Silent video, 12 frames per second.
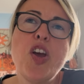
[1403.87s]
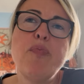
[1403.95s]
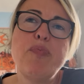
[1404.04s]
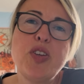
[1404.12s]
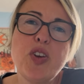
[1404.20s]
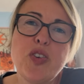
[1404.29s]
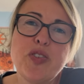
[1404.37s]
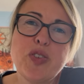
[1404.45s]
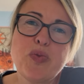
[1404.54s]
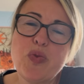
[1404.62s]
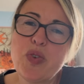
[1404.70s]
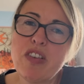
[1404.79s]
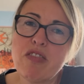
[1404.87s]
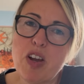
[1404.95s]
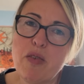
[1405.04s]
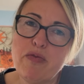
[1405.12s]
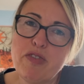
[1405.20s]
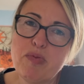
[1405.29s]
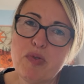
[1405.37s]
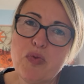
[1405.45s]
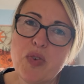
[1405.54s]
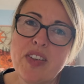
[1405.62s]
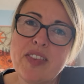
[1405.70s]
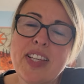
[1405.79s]
beyond what we are comfortable
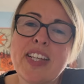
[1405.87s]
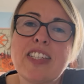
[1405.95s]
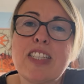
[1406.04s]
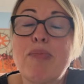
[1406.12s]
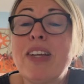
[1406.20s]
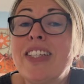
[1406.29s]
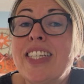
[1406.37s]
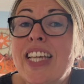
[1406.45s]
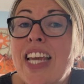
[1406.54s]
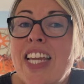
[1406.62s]
with expanding